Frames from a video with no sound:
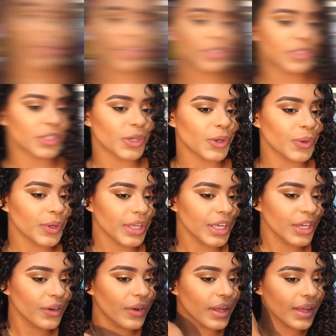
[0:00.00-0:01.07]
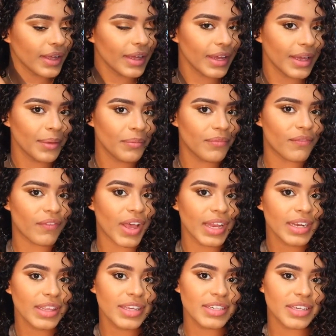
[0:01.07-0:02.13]
So here I am,
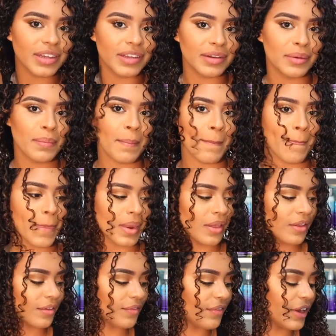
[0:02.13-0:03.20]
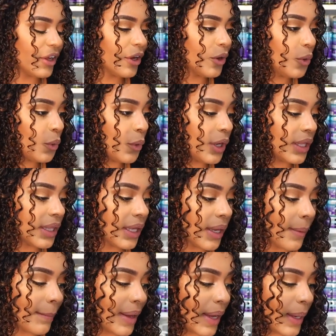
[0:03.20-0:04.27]
finally done finger
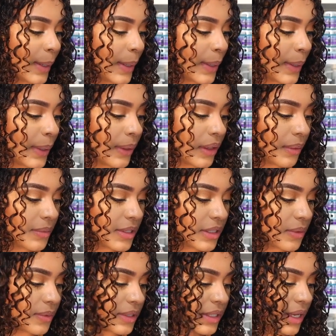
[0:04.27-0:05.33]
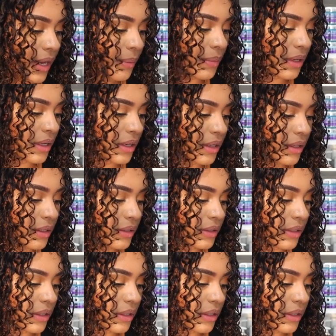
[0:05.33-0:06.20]
coiling my hair. Let me see what time it is.